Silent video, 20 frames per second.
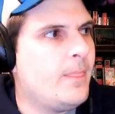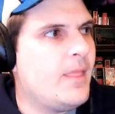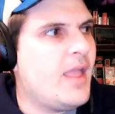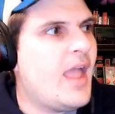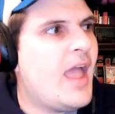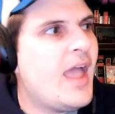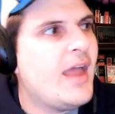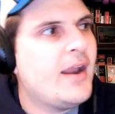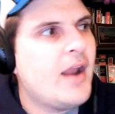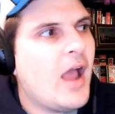
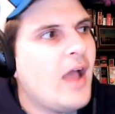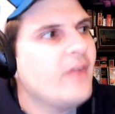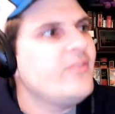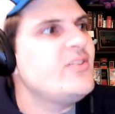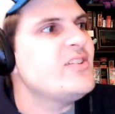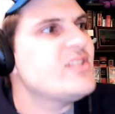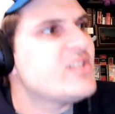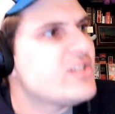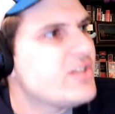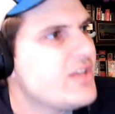And
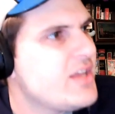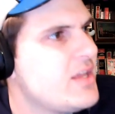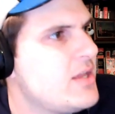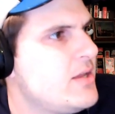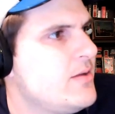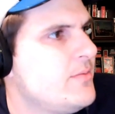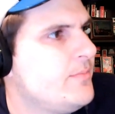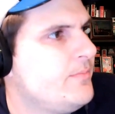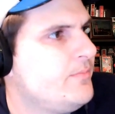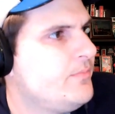
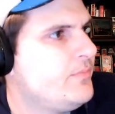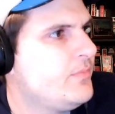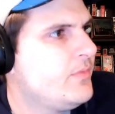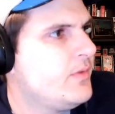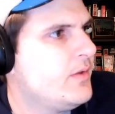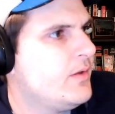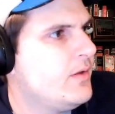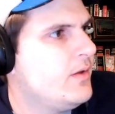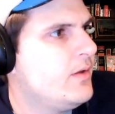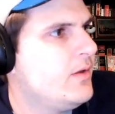obviously,
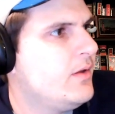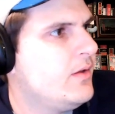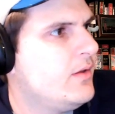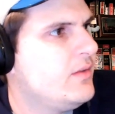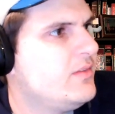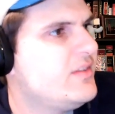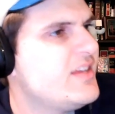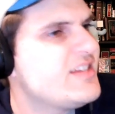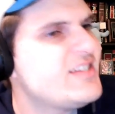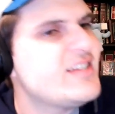
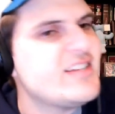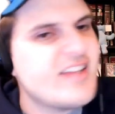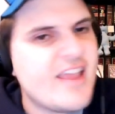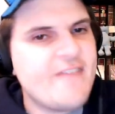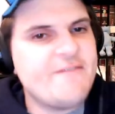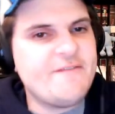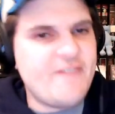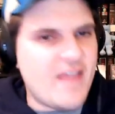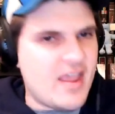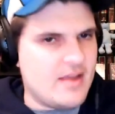this is a
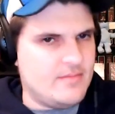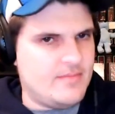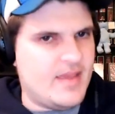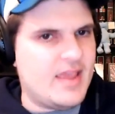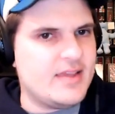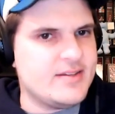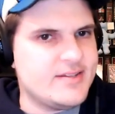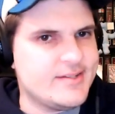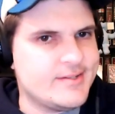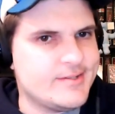fan
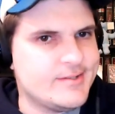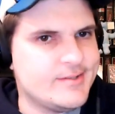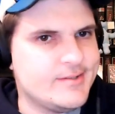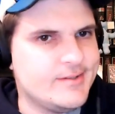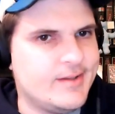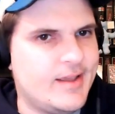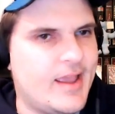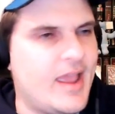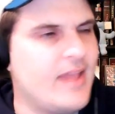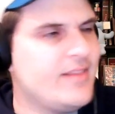base
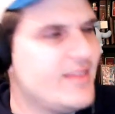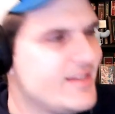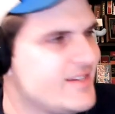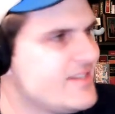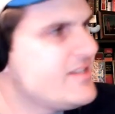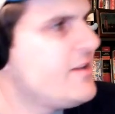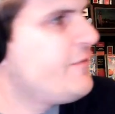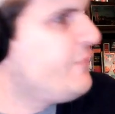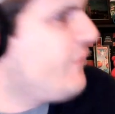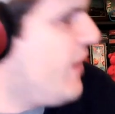and this
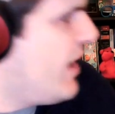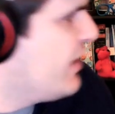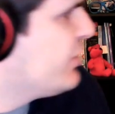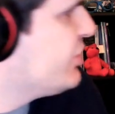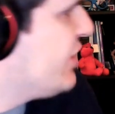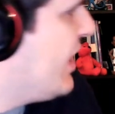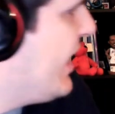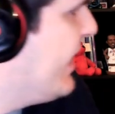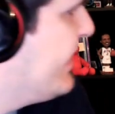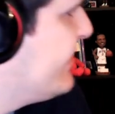is a
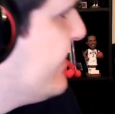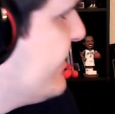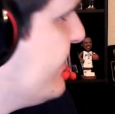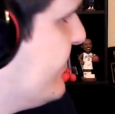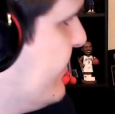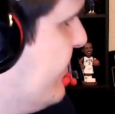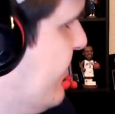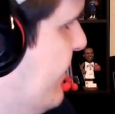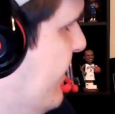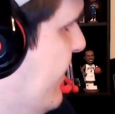
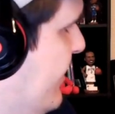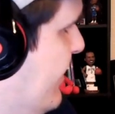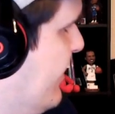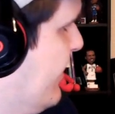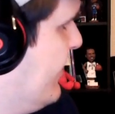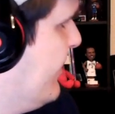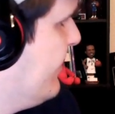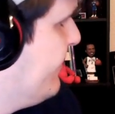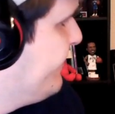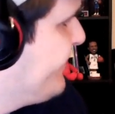franchise
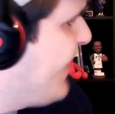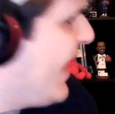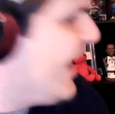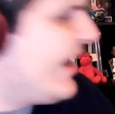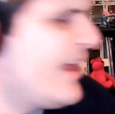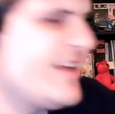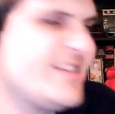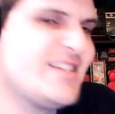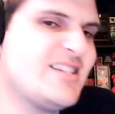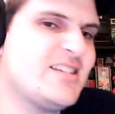that
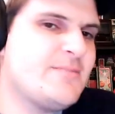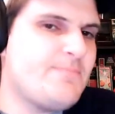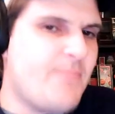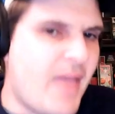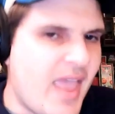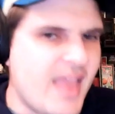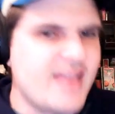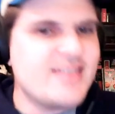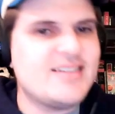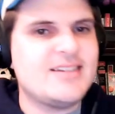has
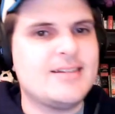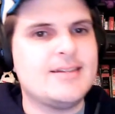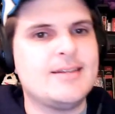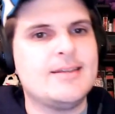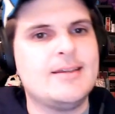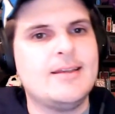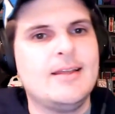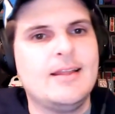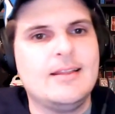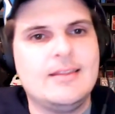spent
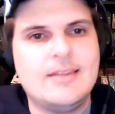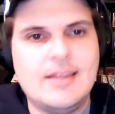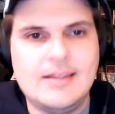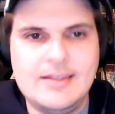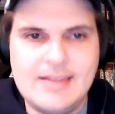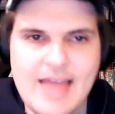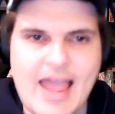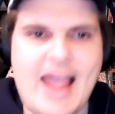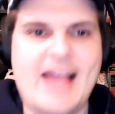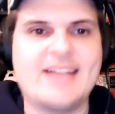the
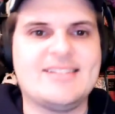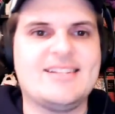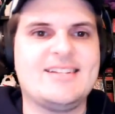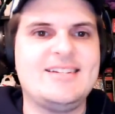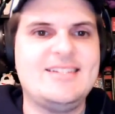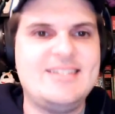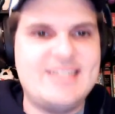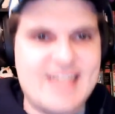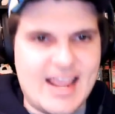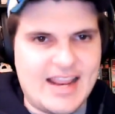
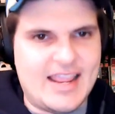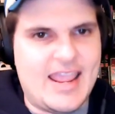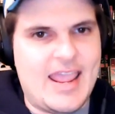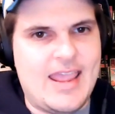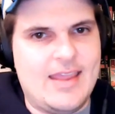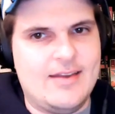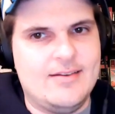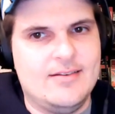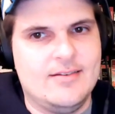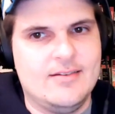last
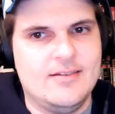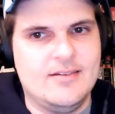decade